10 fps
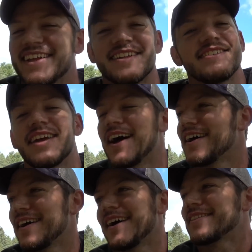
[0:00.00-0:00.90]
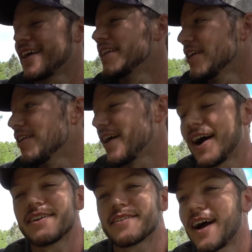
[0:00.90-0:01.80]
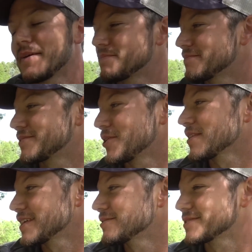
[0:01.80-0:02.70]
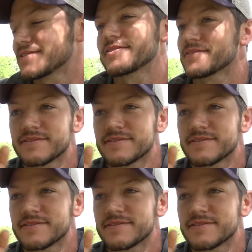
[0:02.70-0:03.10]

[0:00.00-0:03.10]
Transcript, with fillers: You had me yeah, believing it. I know. I I, I totally know. was